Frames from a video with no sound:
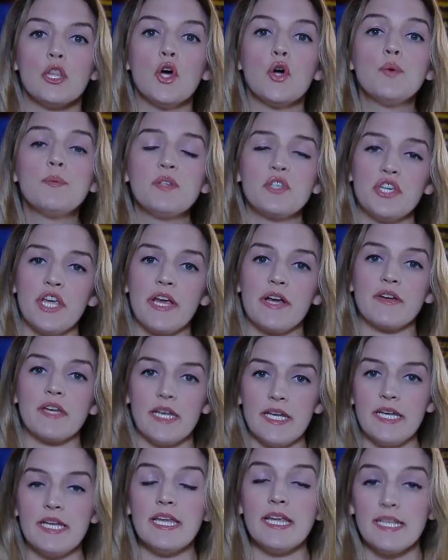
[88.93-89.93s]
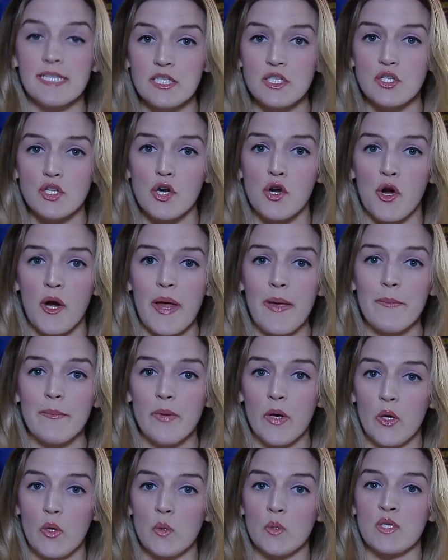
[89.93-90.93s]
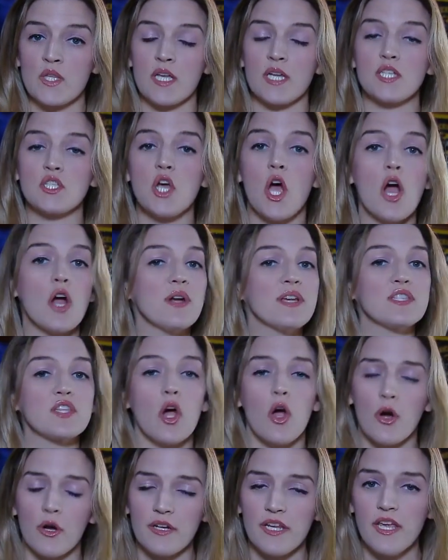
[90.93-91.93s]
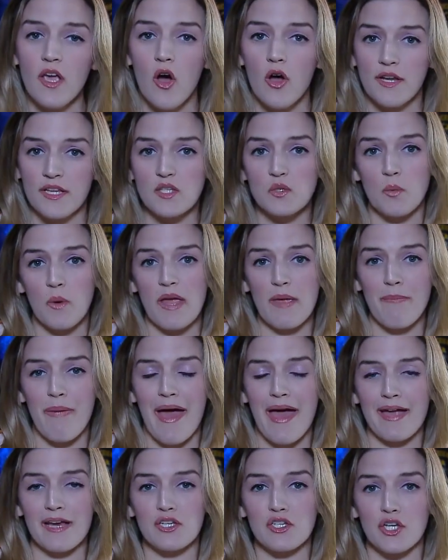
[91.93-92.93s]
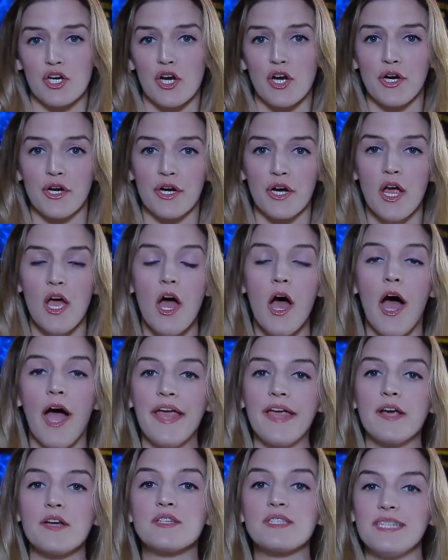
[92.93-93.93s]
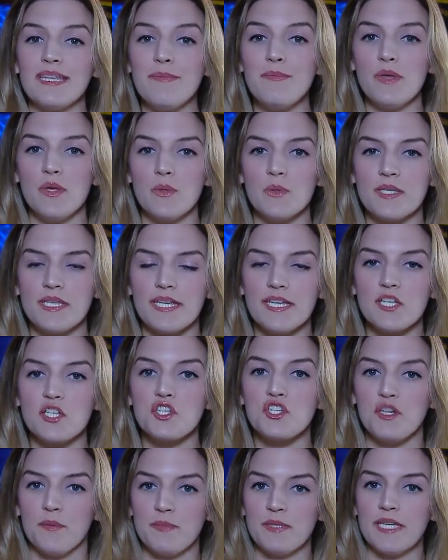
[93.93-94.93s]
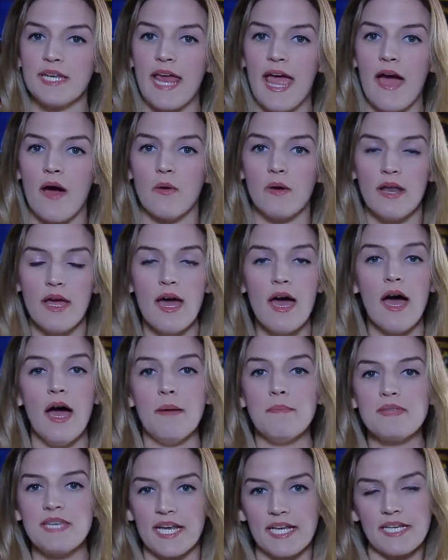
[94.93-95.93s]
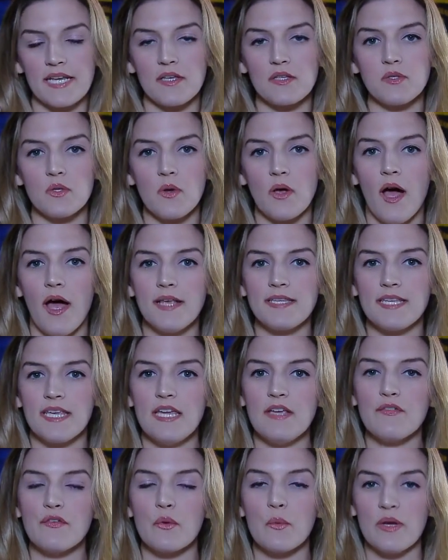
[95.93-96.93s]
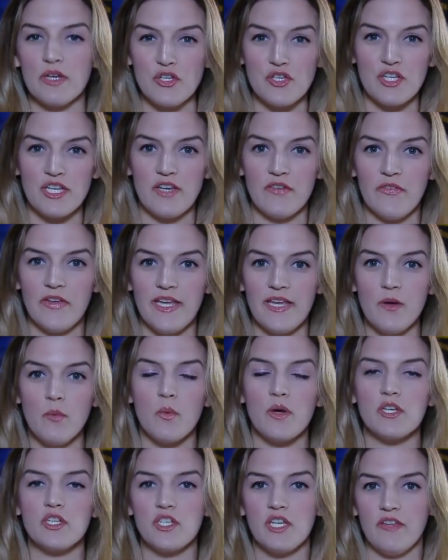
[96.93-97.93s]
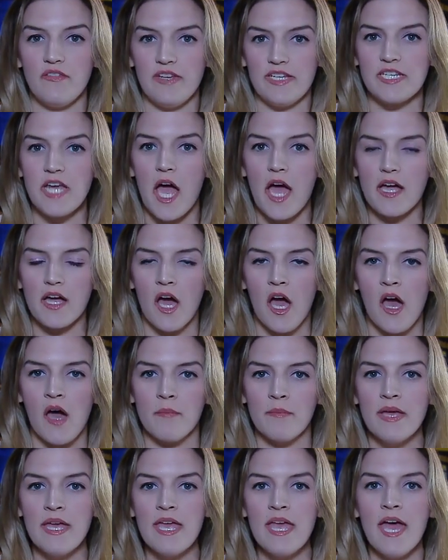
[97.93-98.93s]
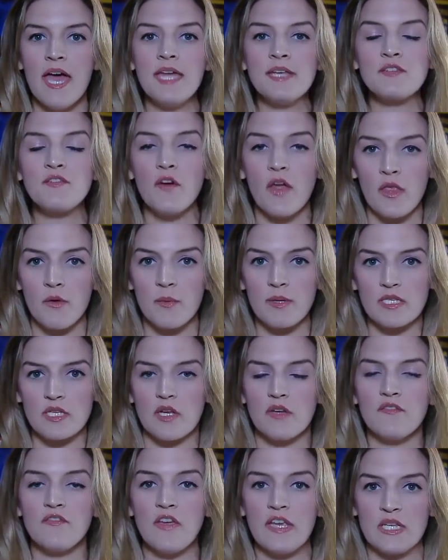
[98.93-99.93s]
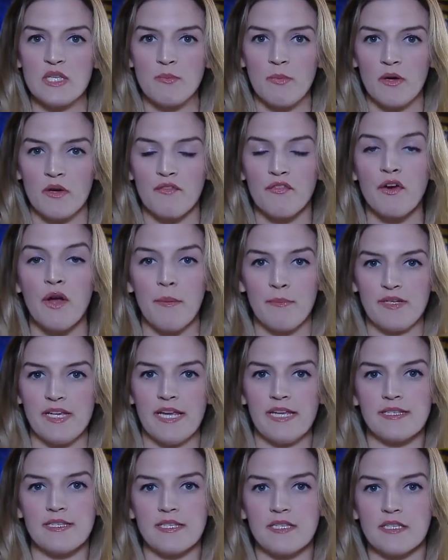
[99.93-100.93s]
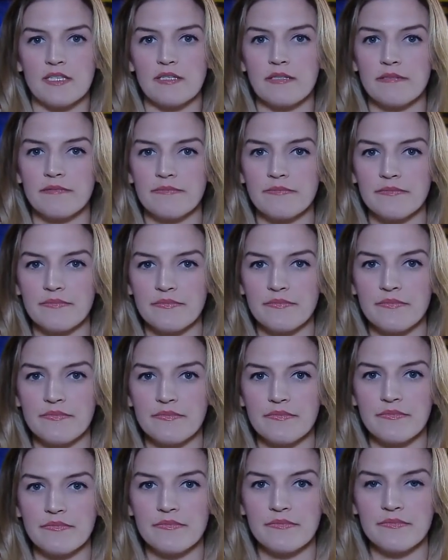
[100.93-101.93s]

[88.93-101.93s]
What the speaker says: Loeb shared in an Instagram post, the guitar is already on its way back to her. IRC Music shipped it out. I'm Danielle Zukoski for Wish TV, wishtv.com, and follow us on Facebook for updates.